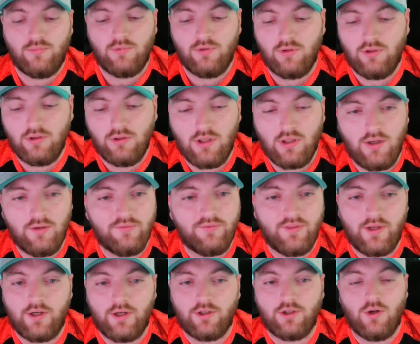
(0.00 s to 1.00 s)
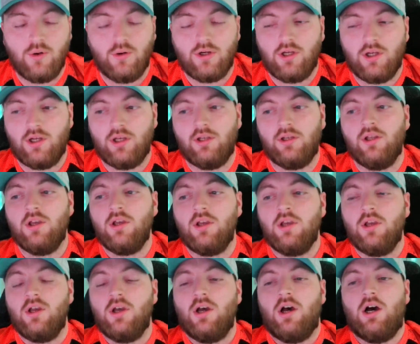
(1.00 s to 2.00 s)
love there going on.
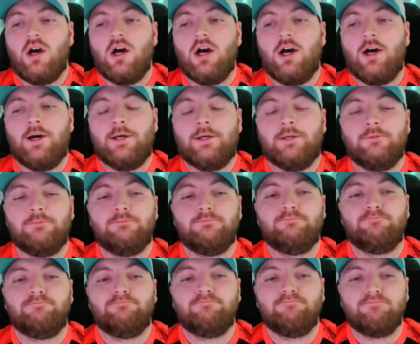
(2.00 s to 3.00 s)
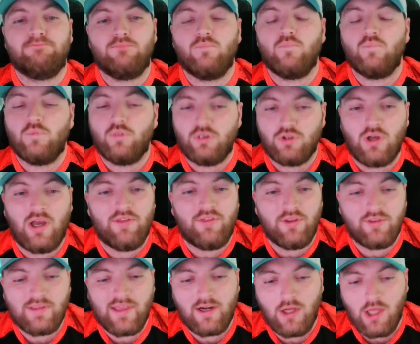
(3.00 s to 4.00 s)
So I think
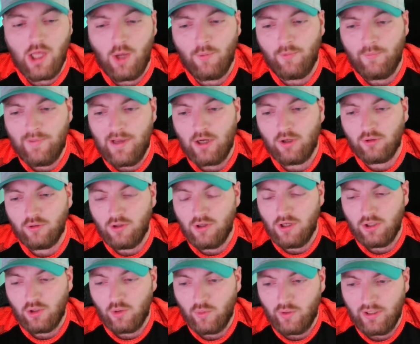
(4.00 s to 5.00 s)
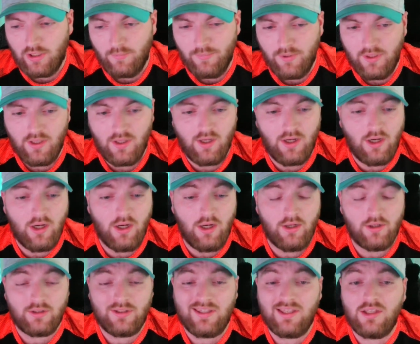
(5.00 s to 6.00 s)
that'll help him out quite a bit.
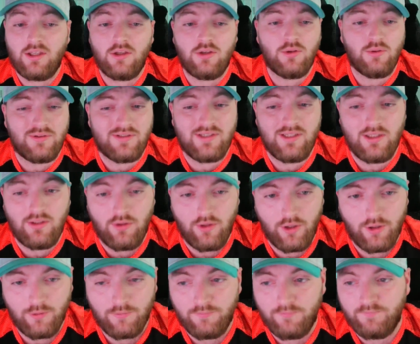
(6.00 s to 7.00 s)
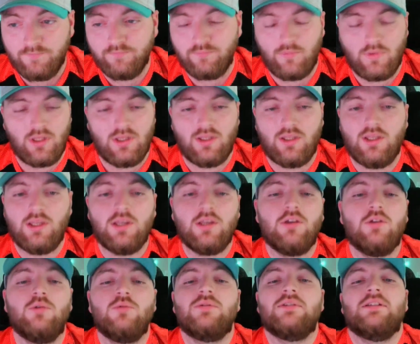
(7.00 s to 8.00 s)
Keke Coutee, though. Keke
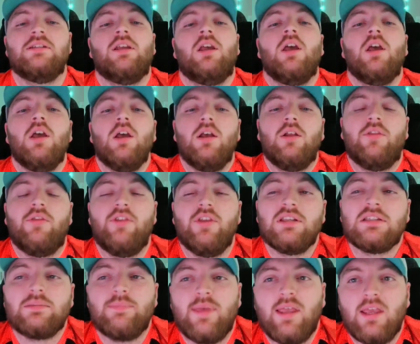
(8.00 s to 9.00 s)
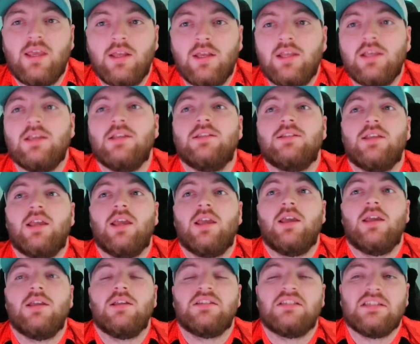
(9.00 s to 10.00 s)
Coutee. This man is
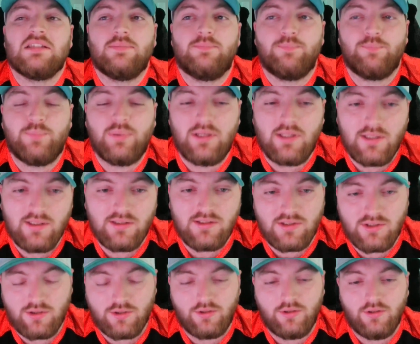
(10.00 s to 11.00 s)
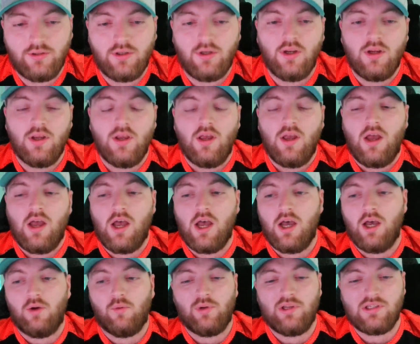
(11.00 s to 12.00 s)
a speedster.
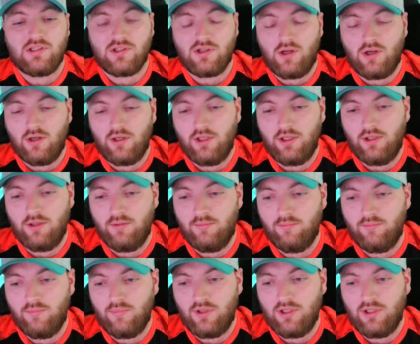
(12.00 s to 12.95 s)
We saw him.